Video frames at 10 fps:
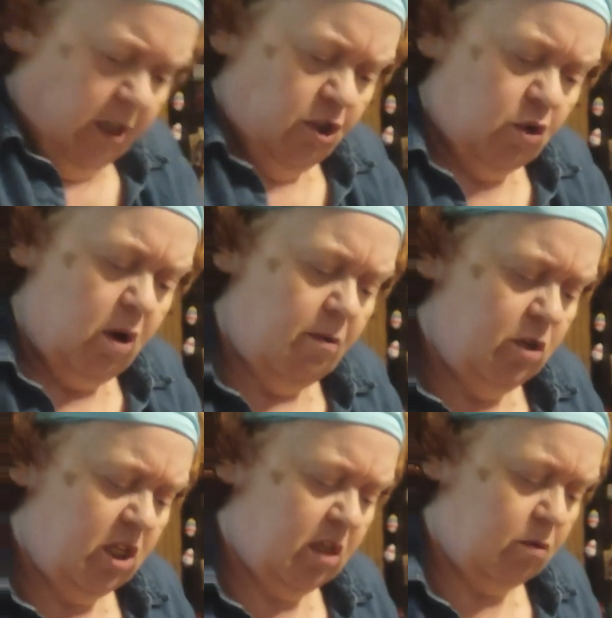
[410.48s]
So I'm
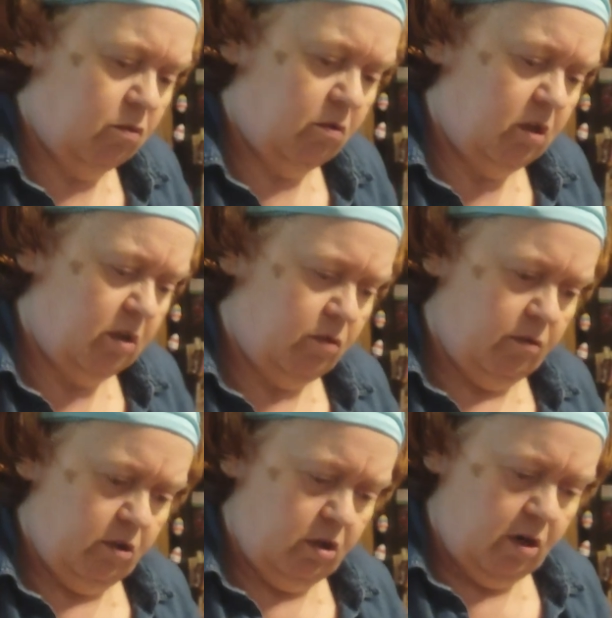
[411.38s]
just going to
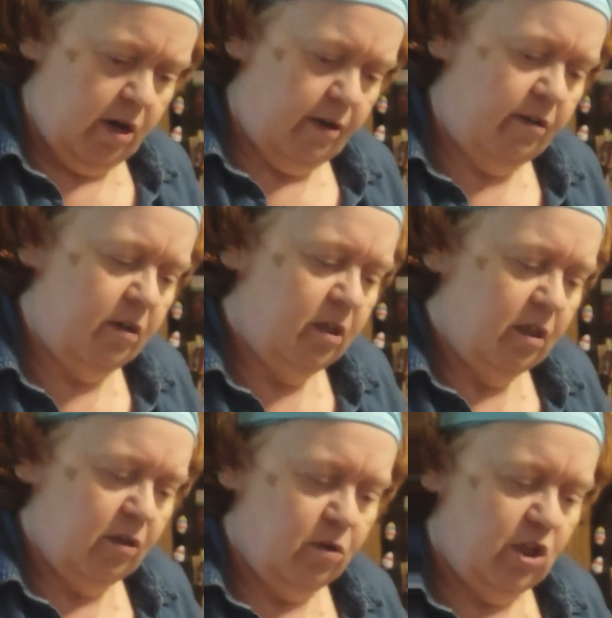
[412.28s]
try to, of
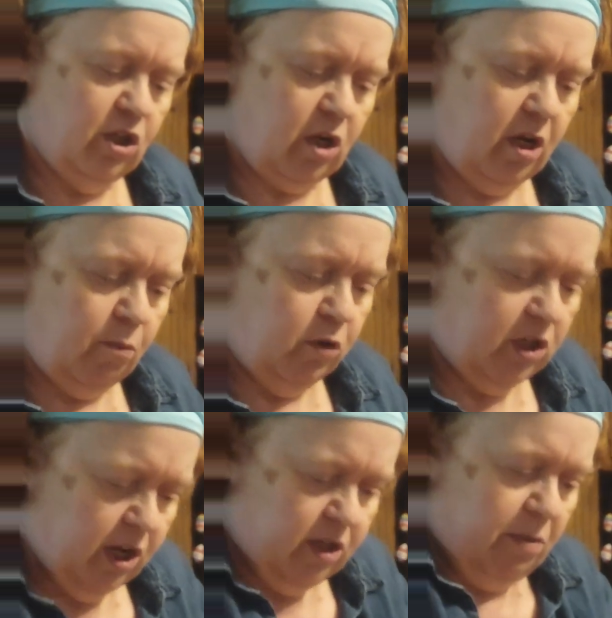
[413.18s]
course this cutting board's
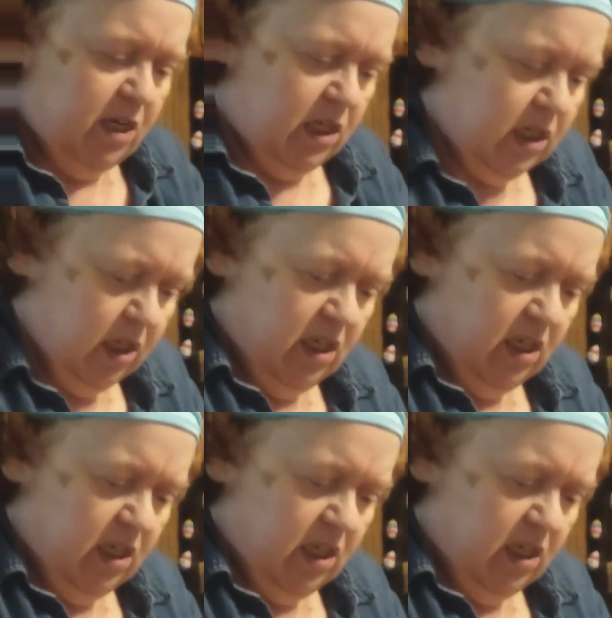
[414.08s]
not as big as